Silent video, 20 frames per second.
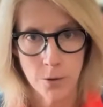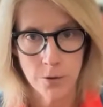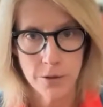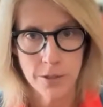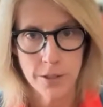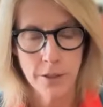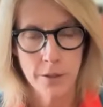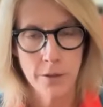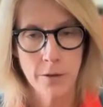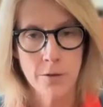
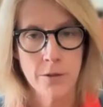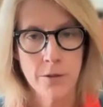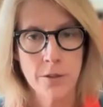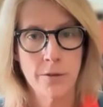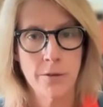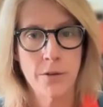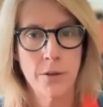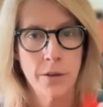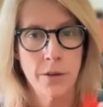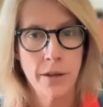So if
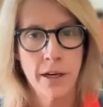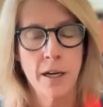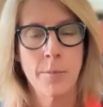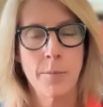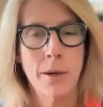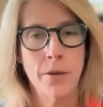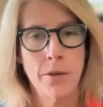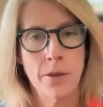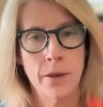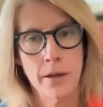you think
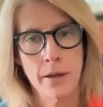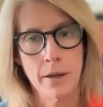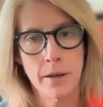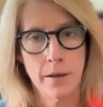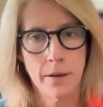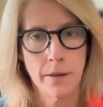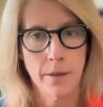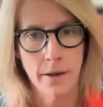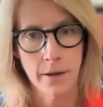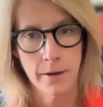about the
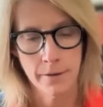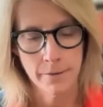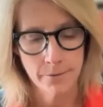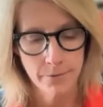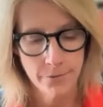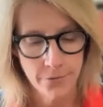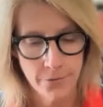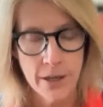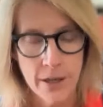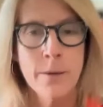
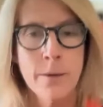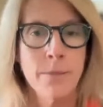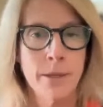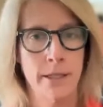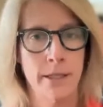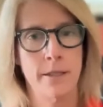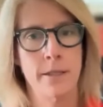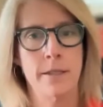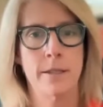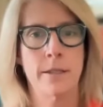
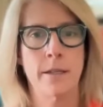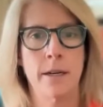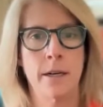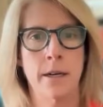family's